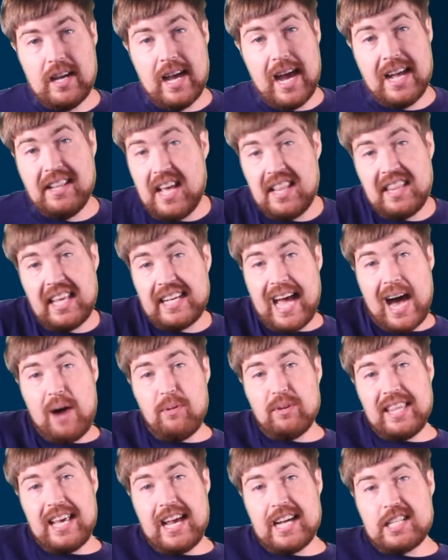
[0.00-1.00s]
and then they got
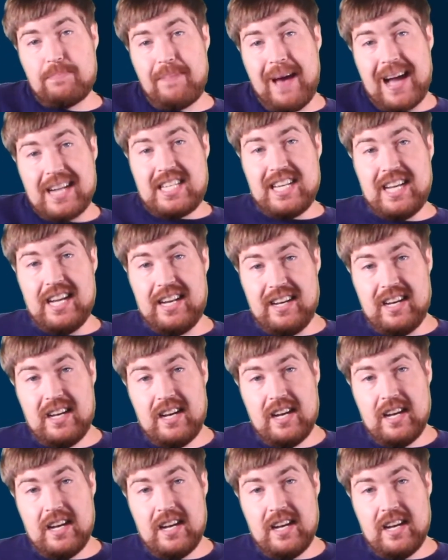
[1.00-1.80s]
what they expected.